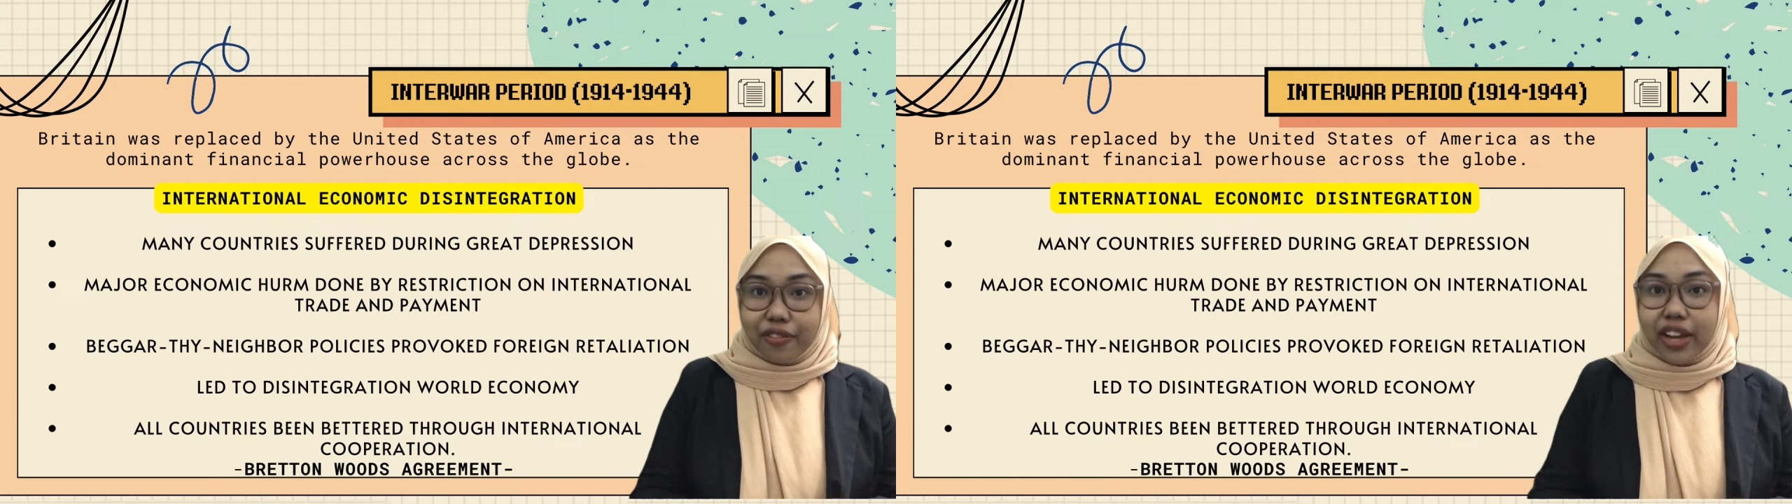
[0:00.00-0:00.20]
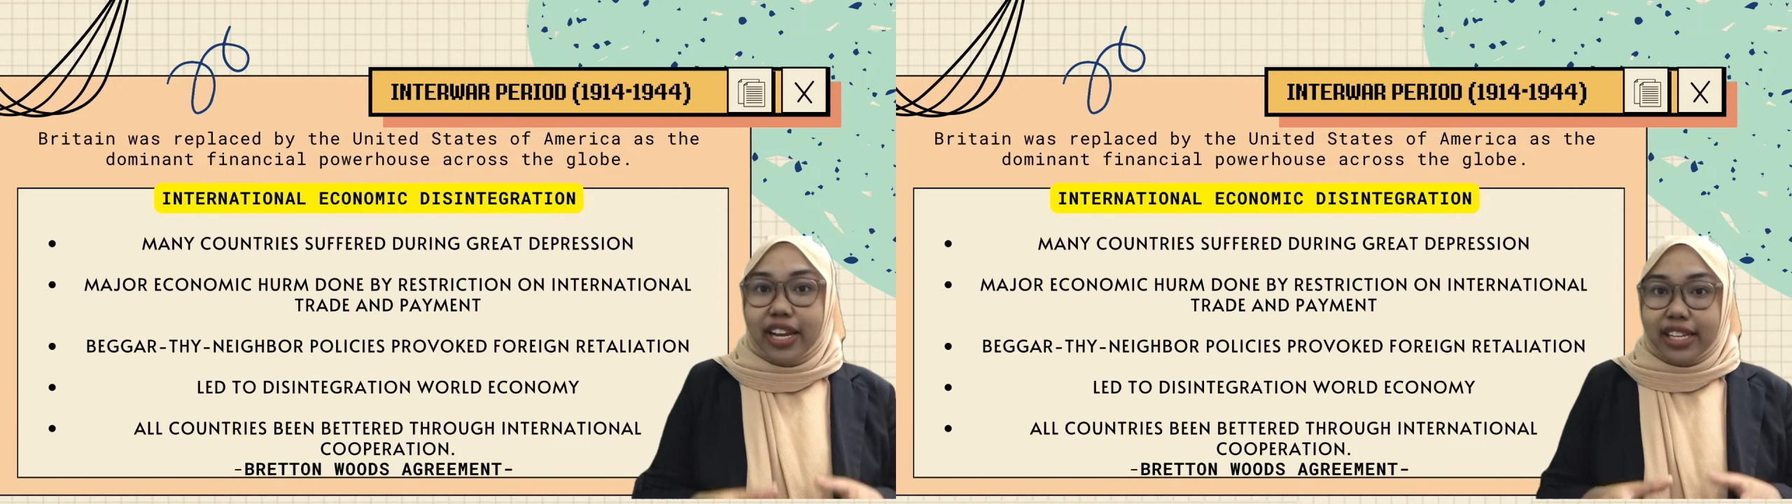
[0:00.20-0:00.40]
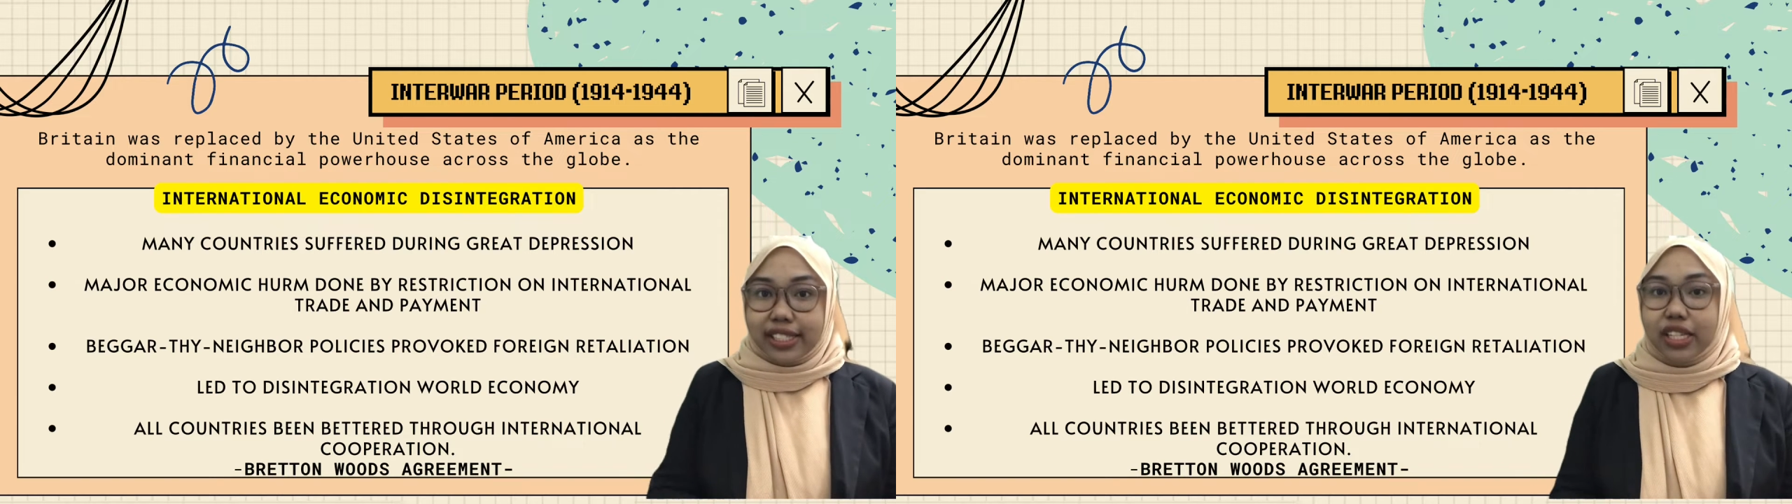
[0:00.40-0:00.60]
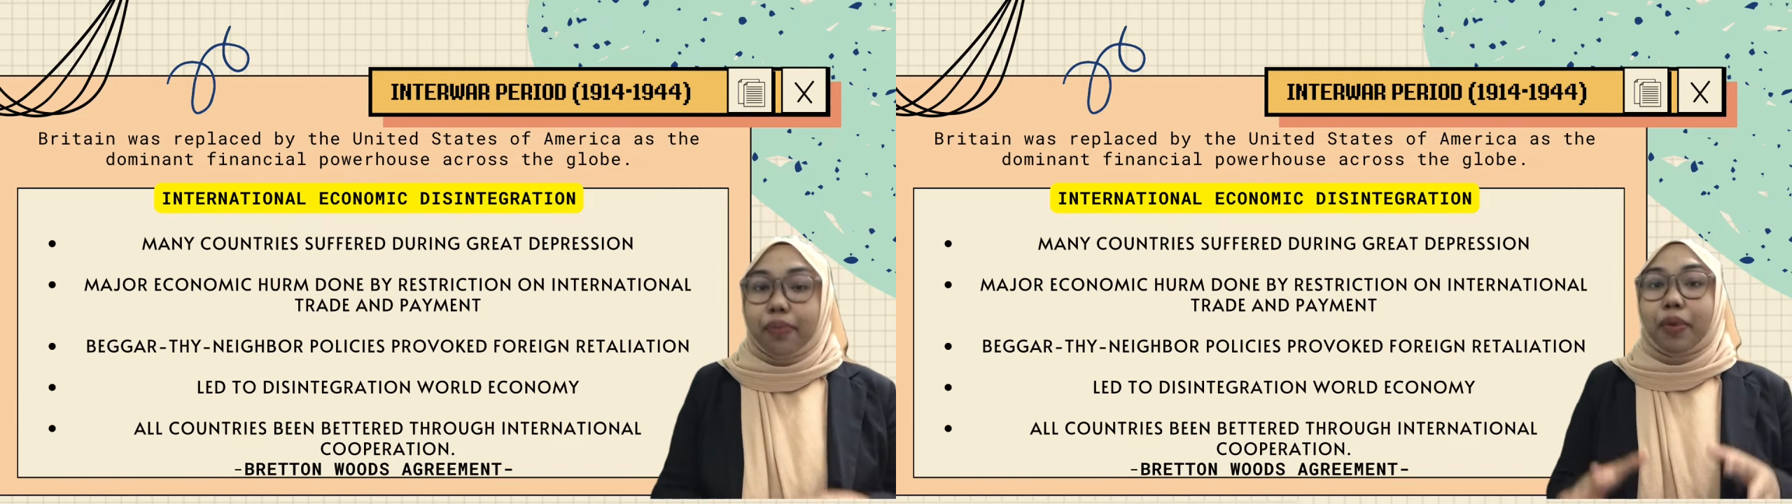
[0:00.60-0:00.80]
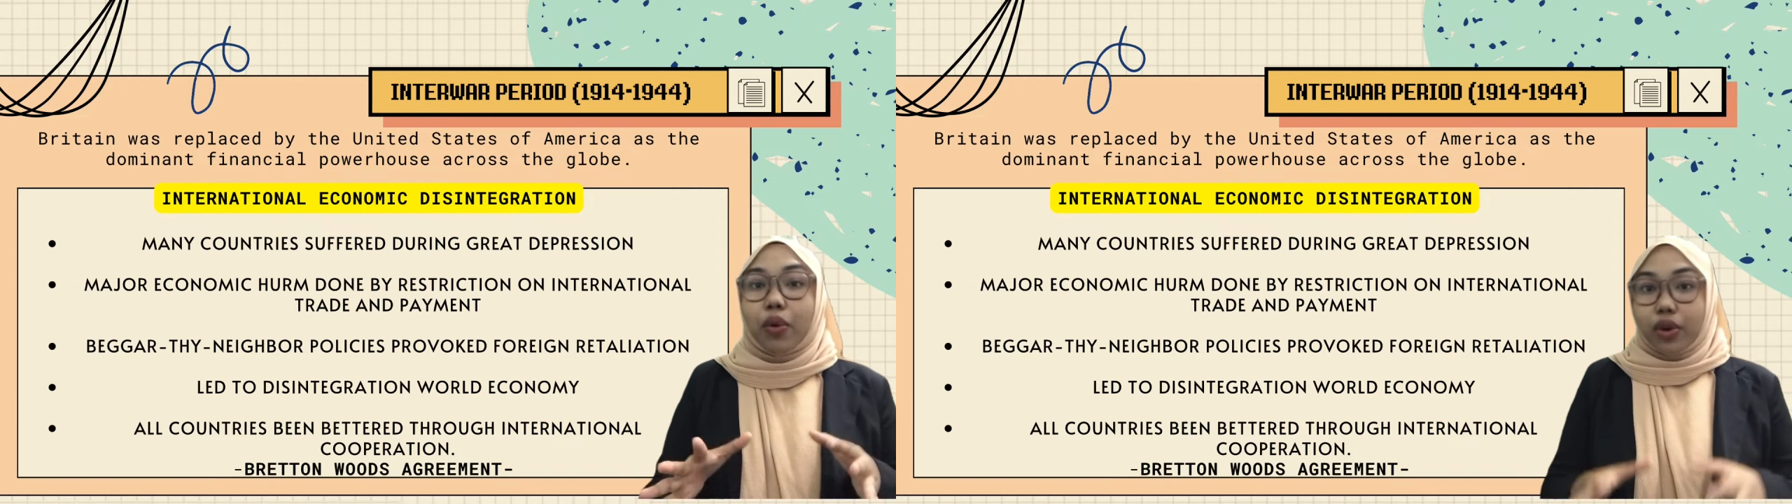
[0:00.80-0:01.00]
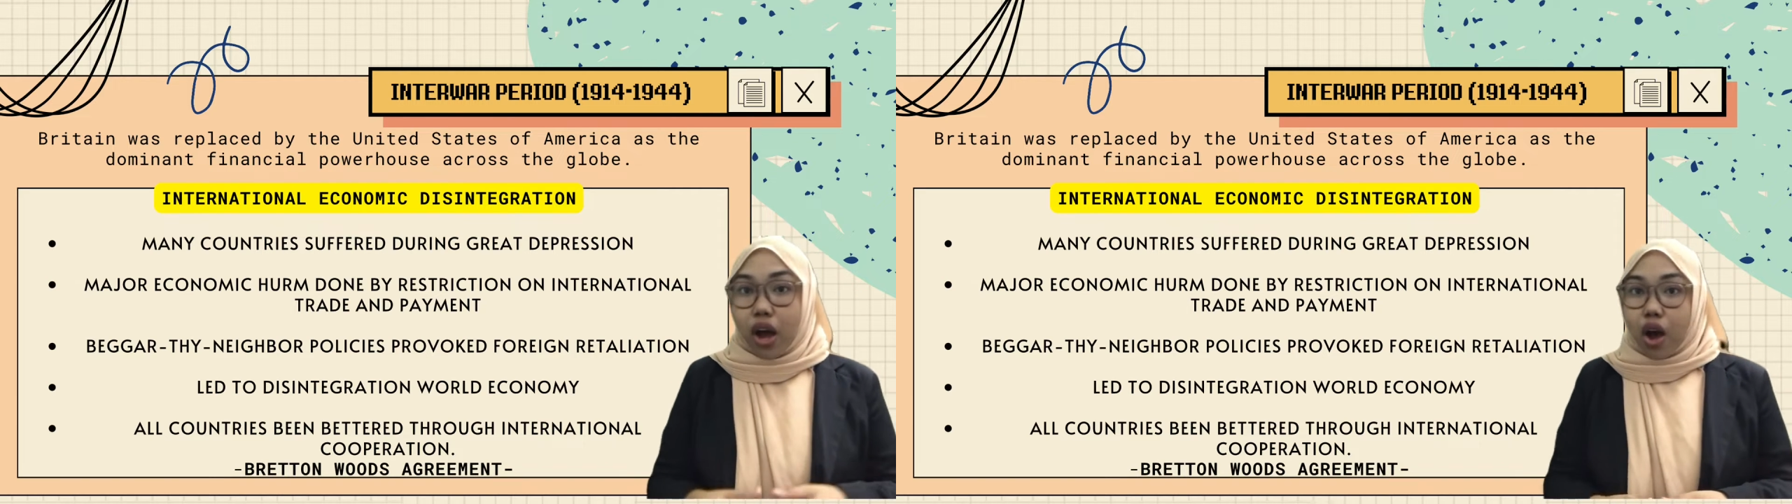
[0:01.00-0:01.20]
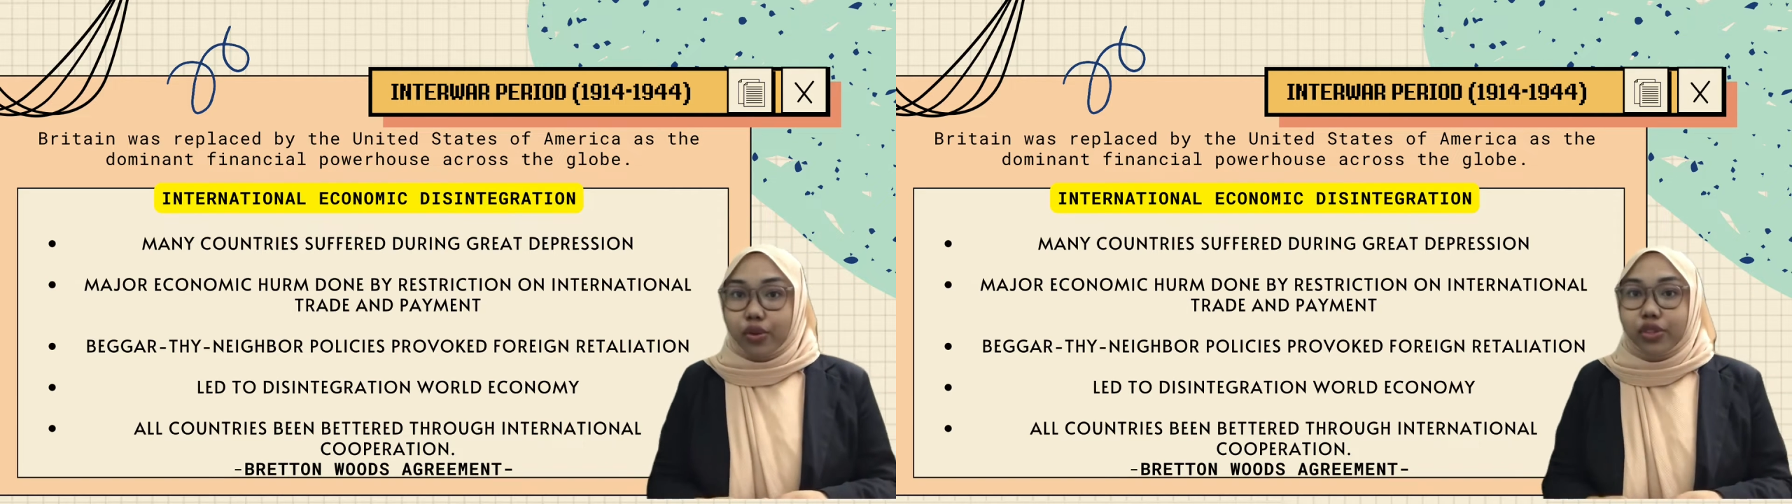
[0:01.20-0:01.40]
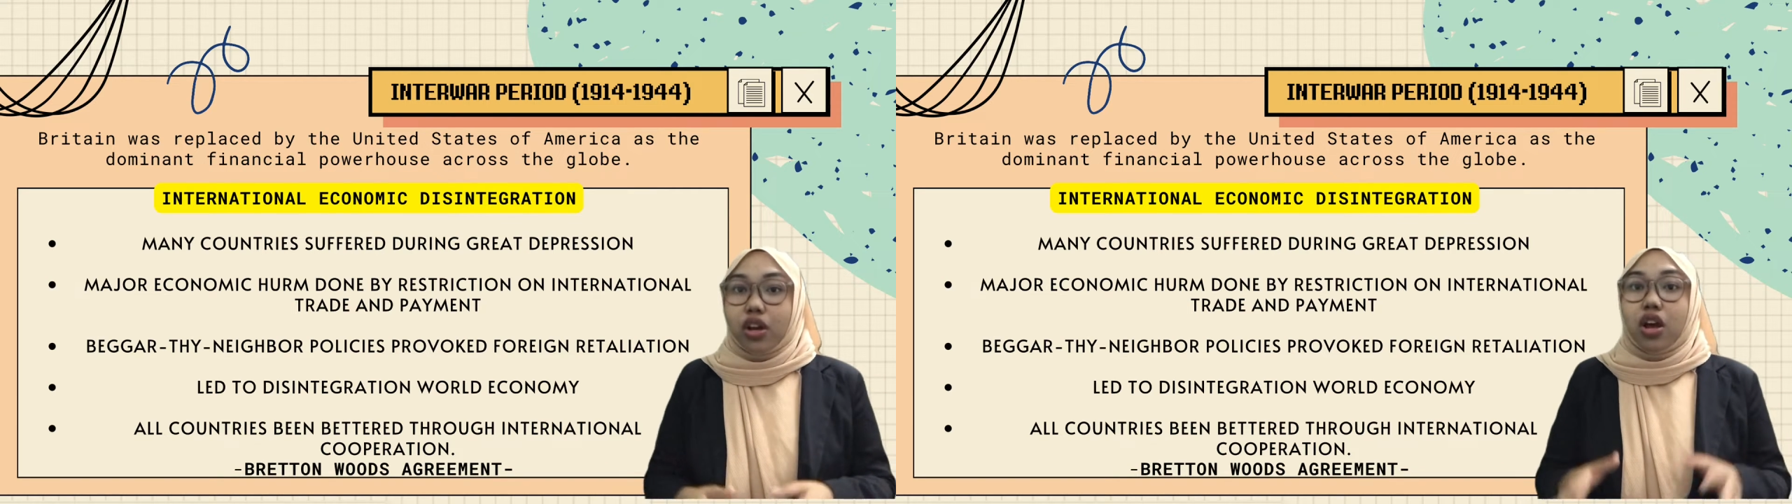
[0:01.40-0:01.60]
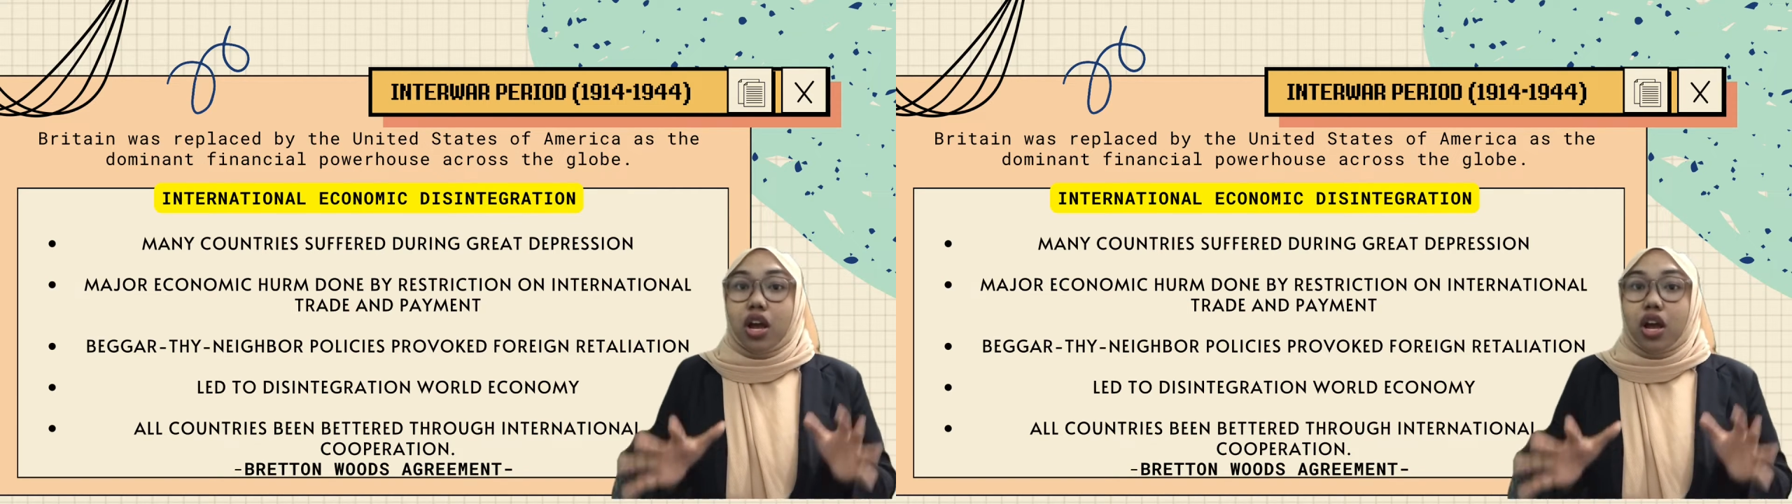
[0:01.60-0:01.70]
financial powerhouse